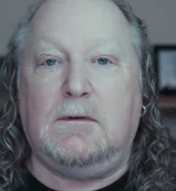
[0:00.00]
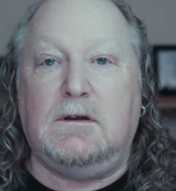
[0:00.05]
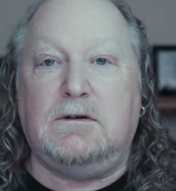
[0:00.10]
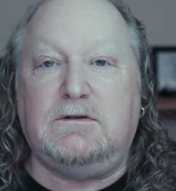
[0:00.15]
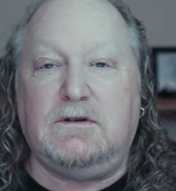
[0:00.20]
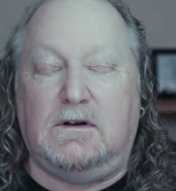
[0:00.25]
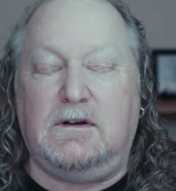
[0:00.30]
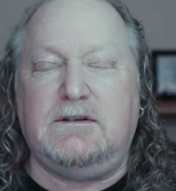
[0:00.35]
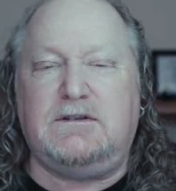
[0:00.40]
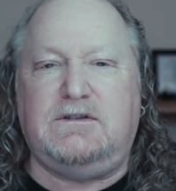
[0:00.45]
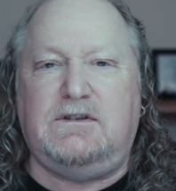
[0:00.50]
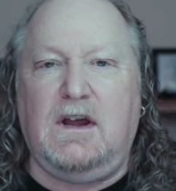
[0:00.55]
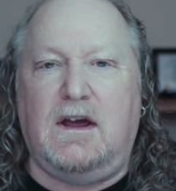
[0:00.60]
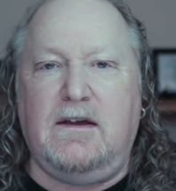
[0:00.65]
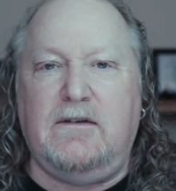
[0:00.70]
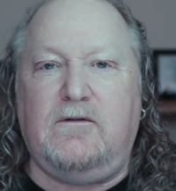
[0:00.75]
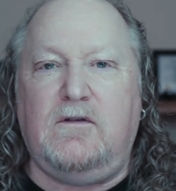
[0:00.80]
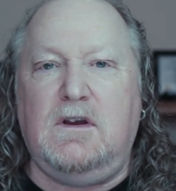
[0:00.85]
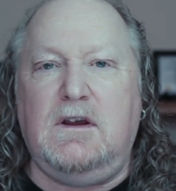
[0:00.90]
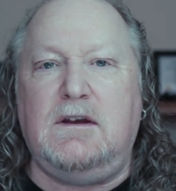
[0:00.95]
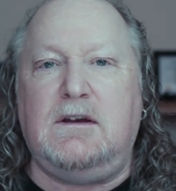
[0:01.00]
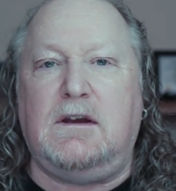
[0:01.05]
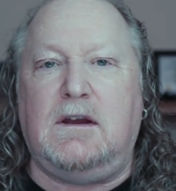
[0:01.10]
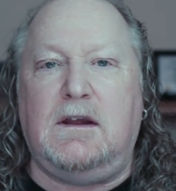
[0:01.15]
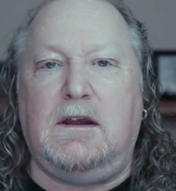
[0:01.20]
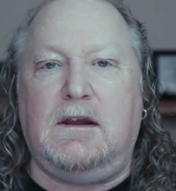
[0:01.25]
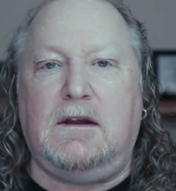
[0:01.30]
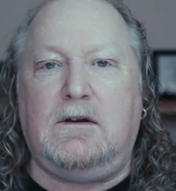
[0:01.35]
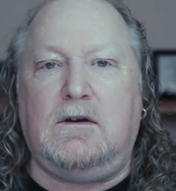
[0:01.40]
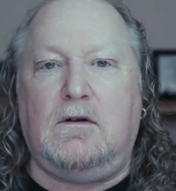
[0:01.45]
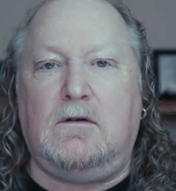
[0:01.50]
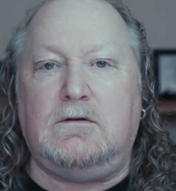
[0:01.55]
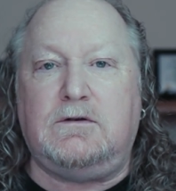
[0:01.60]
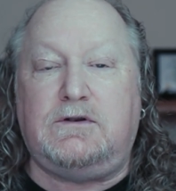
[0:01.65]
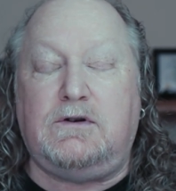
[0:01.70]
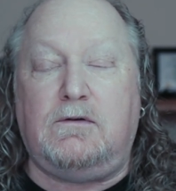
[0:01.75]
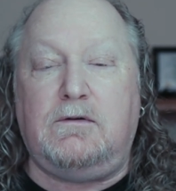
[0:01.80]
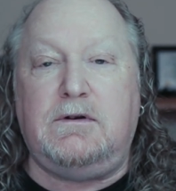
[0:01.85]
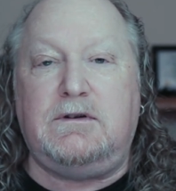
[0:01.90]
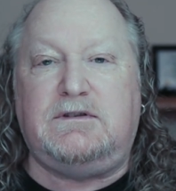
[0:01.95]
So let's dive in and I'll
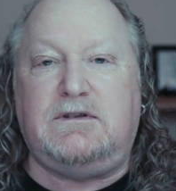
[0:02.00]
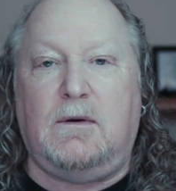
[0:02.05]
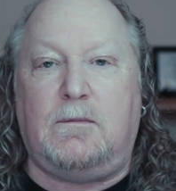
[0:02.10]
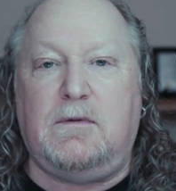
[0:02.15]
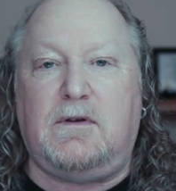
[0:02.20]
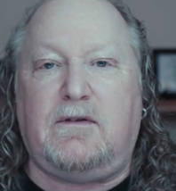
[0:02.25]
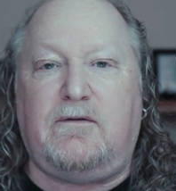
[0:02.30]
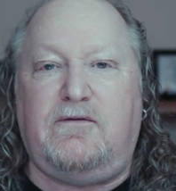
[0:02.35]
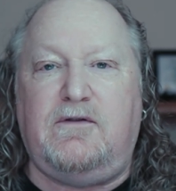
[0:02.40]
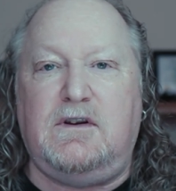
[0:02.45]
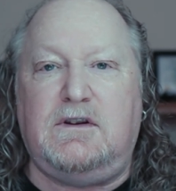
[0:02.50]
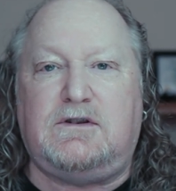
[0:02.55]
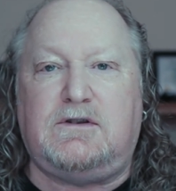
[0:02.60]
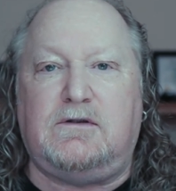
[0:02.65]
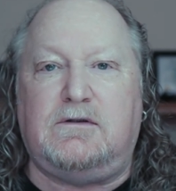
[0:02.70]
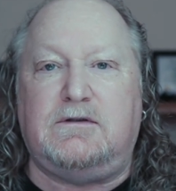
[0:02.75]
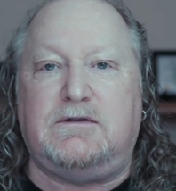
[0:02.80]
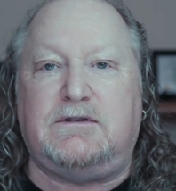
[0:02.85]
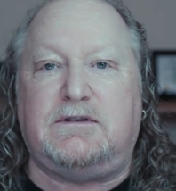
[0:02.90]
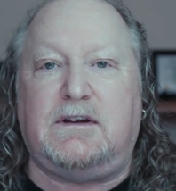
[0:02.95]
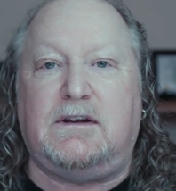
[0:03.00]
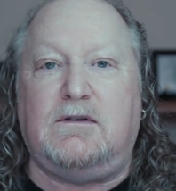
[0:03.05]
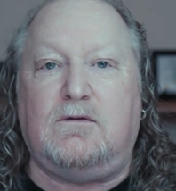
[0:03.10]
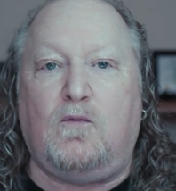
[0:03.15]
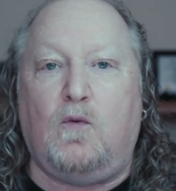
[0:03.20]
show you some of the features and